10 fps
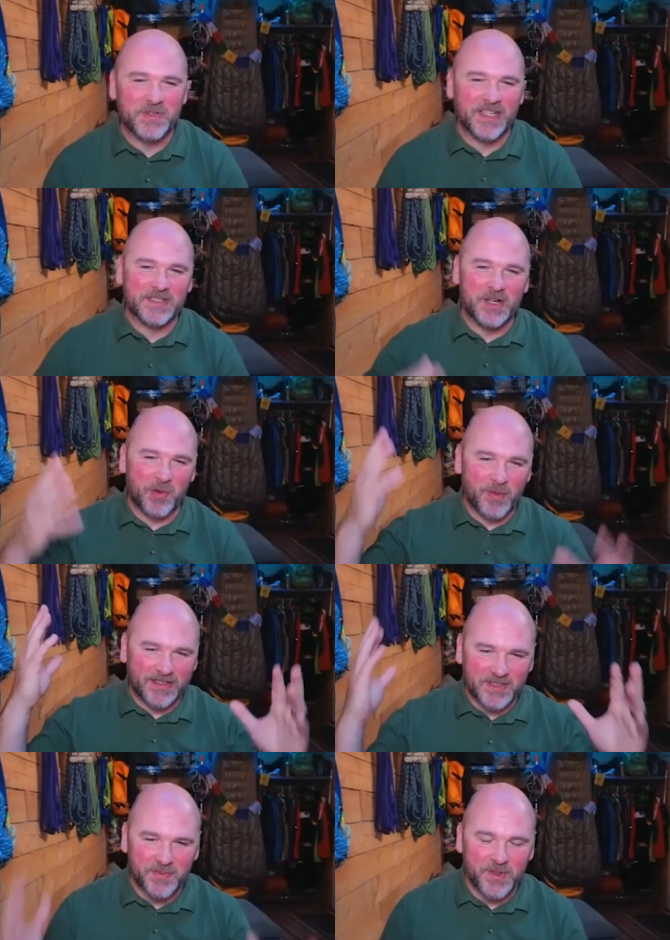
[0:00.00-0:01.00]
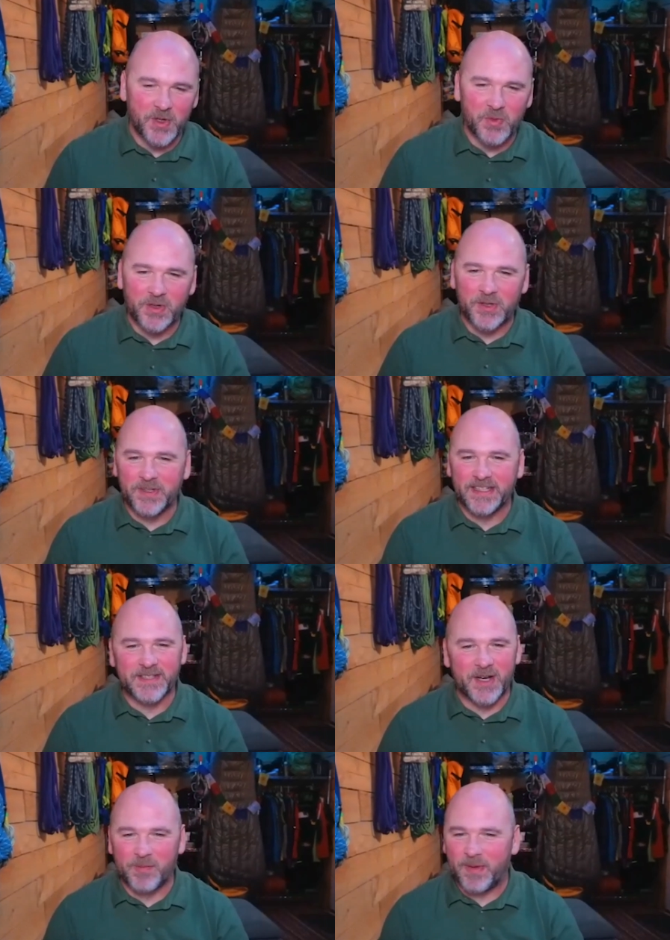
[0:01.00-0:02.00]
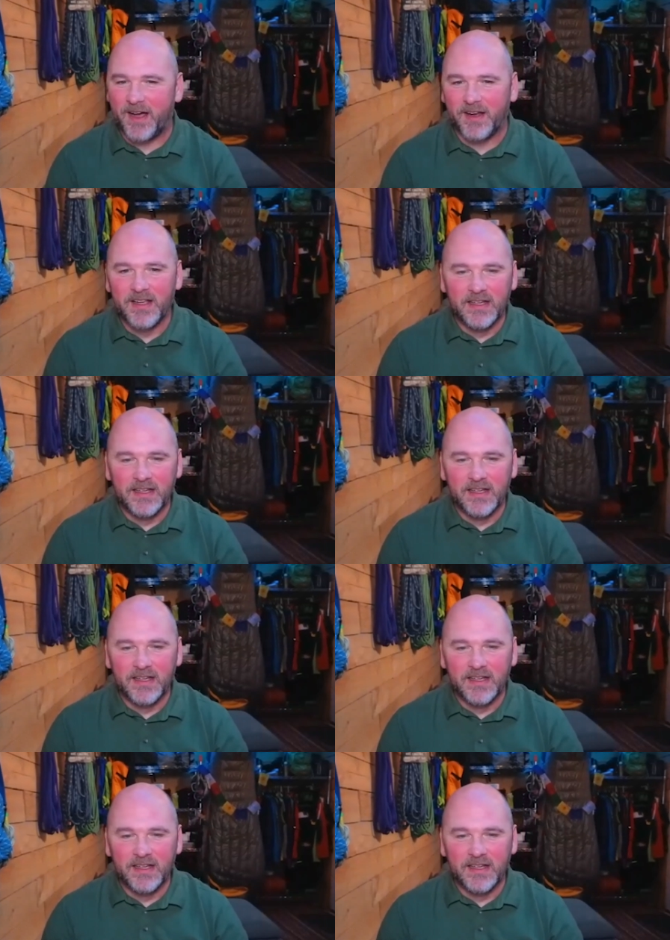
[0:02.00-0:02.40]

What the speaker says: we can talk about the spirit world, we can talk about